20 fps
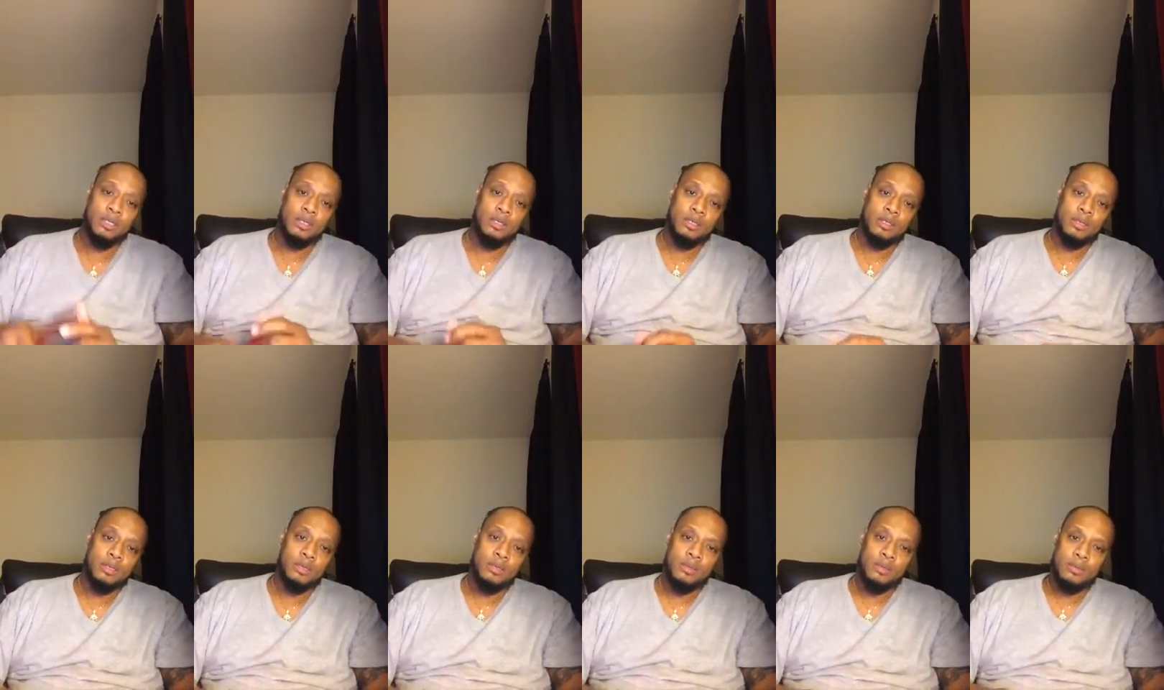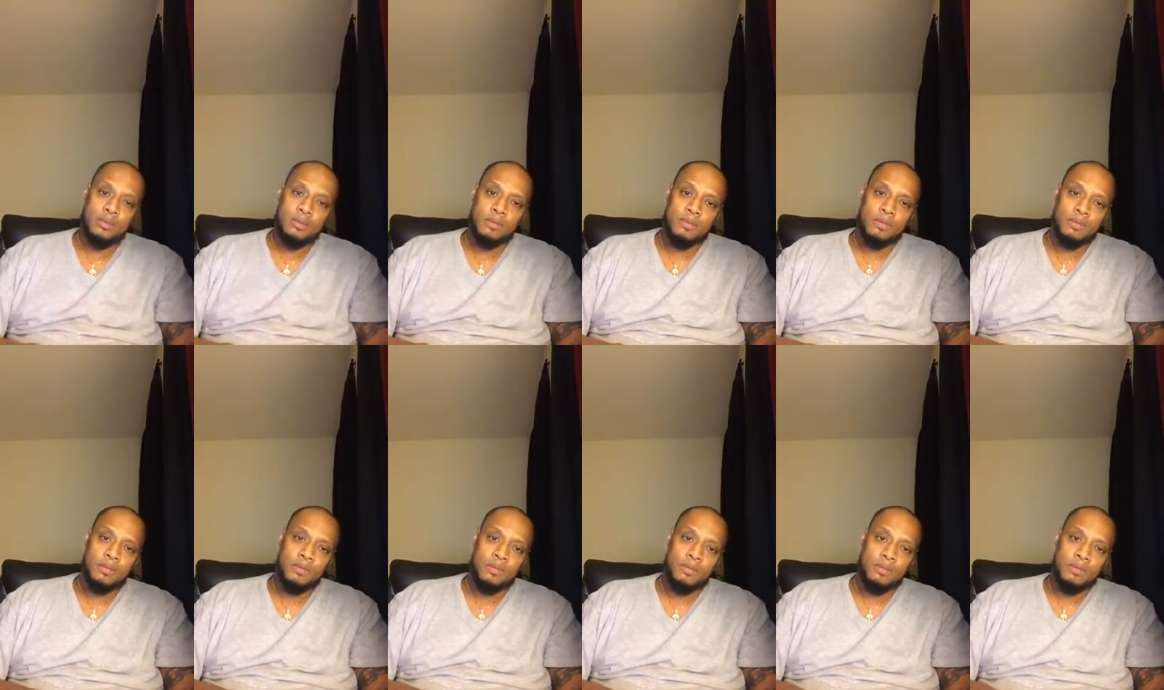
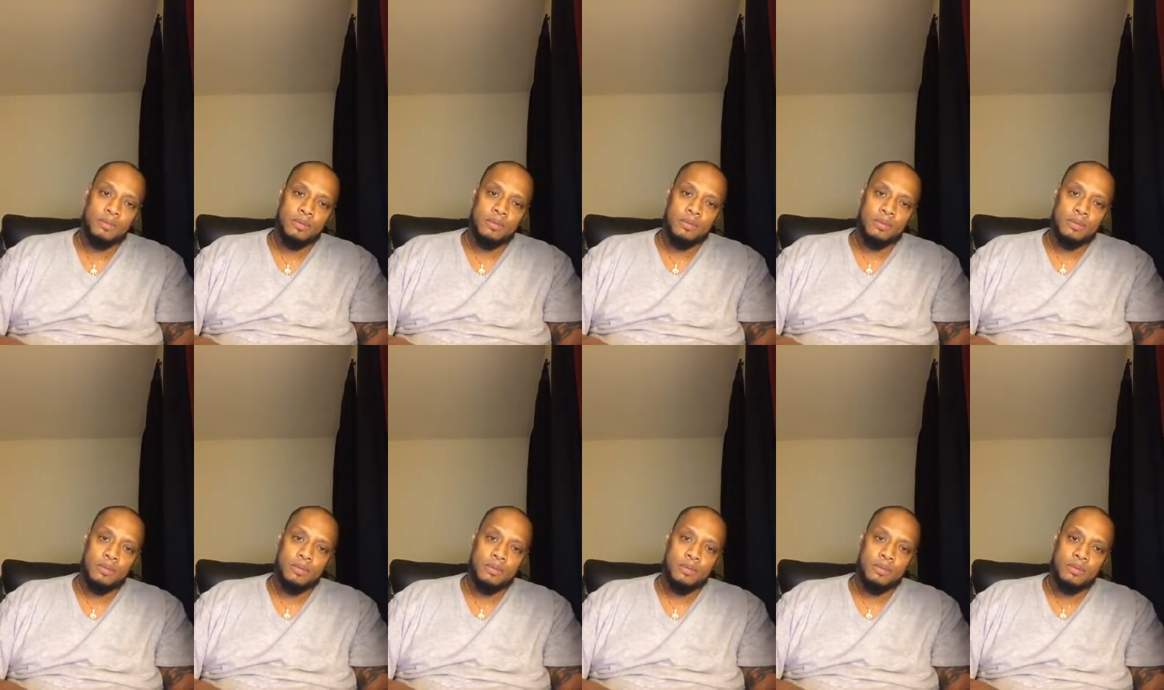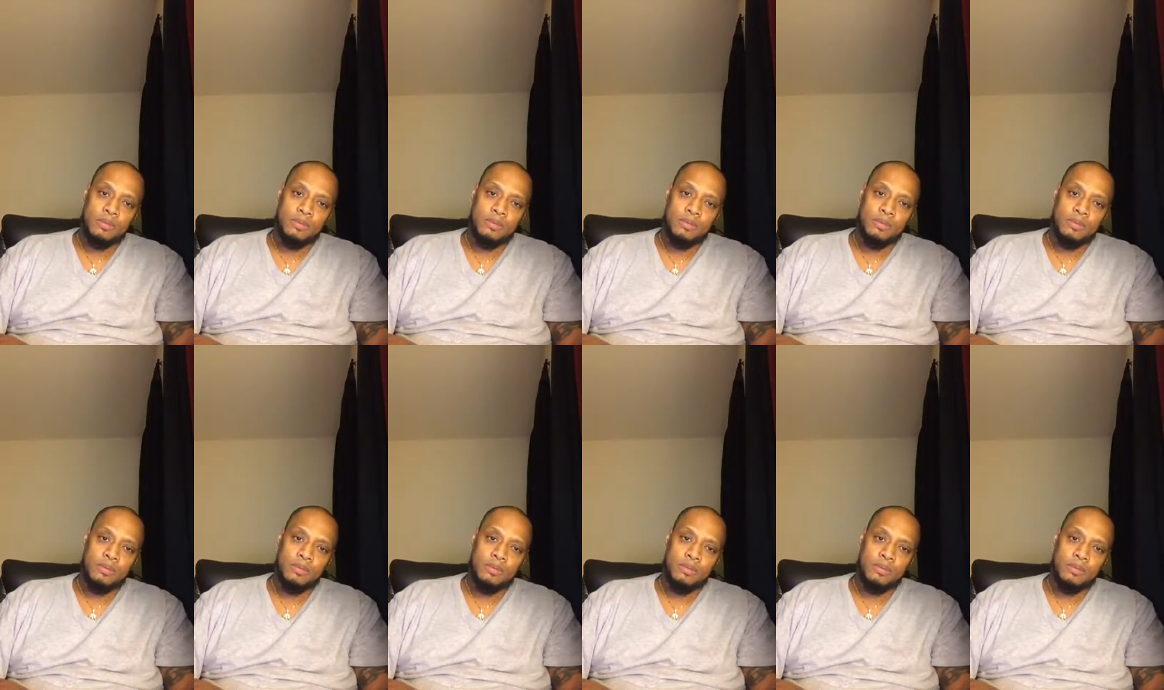[no speech]